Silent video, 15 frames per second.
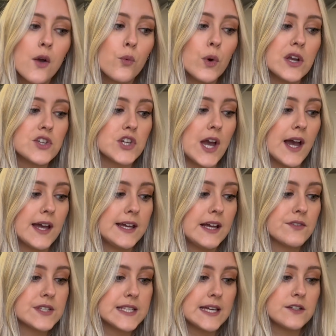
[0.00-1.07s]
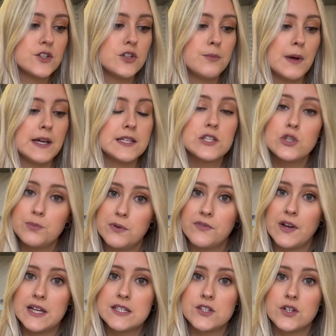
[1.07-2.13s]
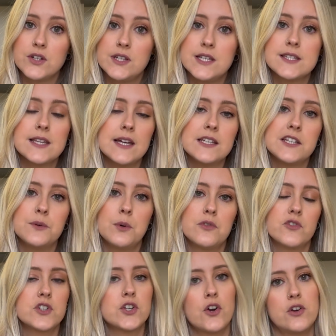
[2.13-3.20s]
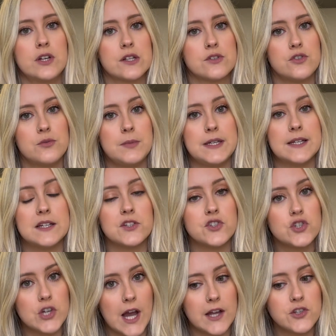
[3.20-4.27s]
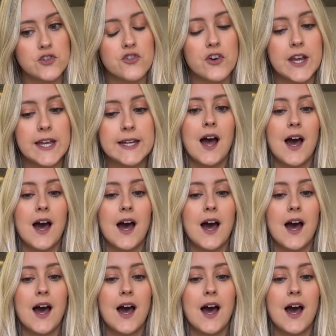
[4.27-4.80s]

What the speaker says: which I have sent to my supervisor. He said he will return it to me in January.